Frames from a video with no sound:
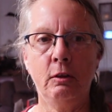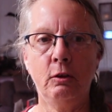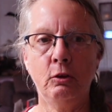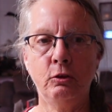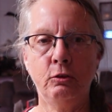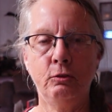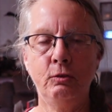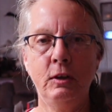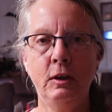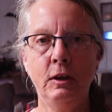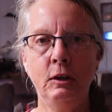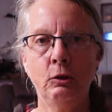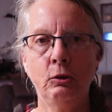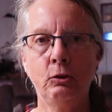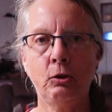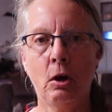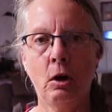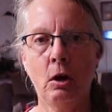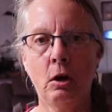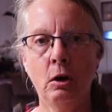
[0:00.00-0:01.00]
There's
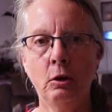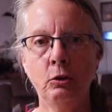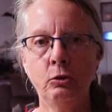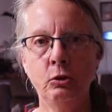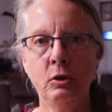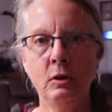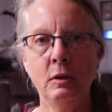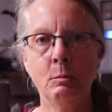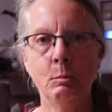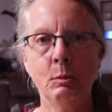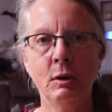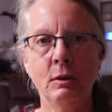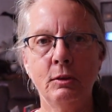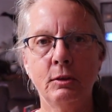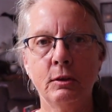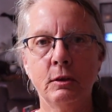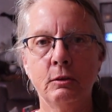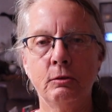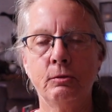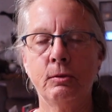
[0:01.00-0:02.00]
videos all during the
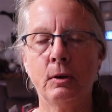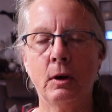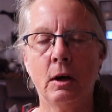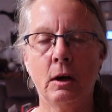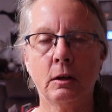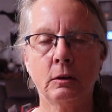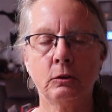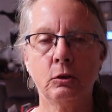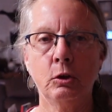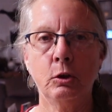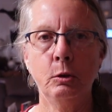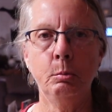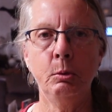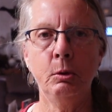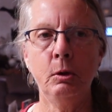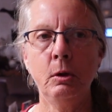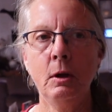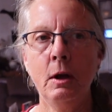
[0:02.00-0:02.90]
month of October.